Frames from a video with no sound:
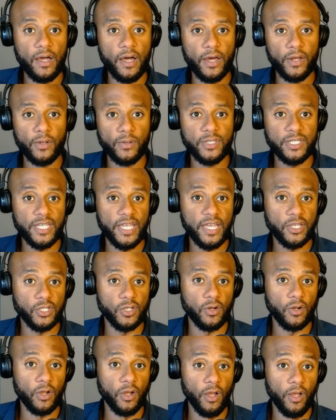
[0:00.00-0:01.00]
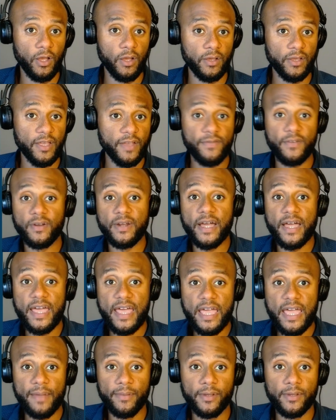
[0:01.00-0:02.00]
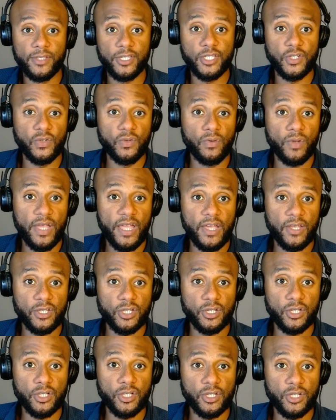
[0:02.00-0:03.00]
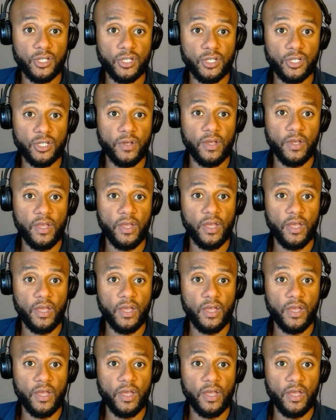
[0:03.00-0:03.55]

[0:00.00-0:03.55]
auto text or call if you're not able to answer the phone